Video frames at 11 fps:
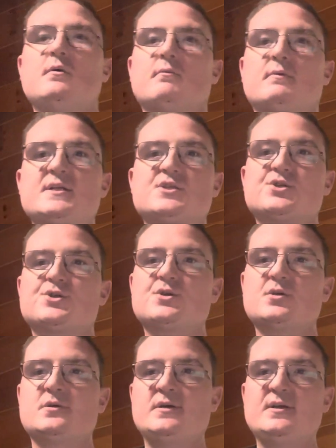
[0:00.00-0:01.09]
which
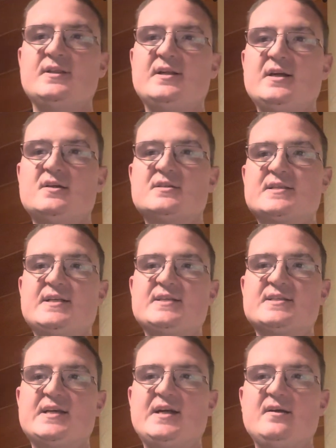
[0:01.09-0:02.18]
there's these
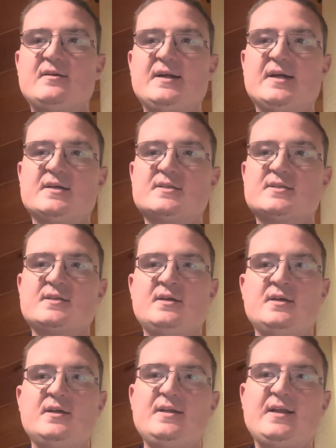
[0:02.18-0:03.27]
areas
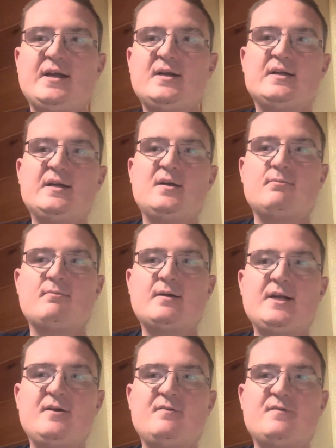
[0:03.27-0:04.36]
that are like
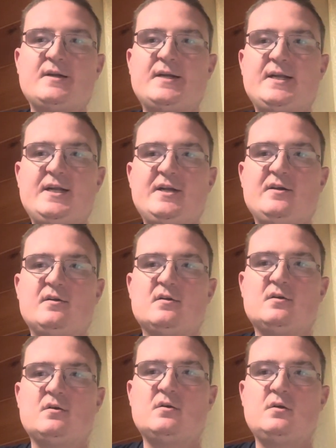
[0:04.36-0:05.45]
right over here.
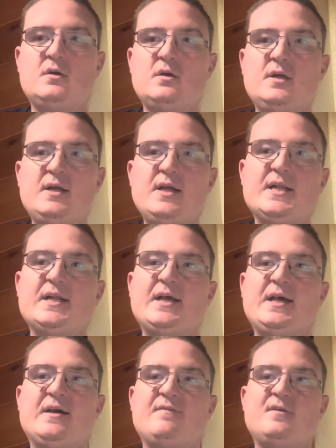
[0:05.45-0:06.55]
And then
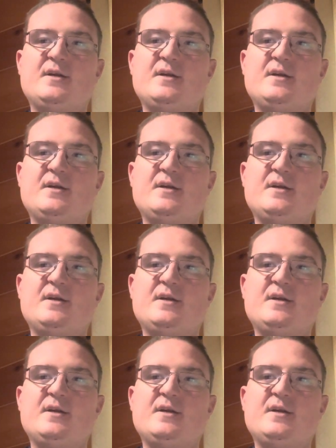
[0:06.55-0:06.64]
after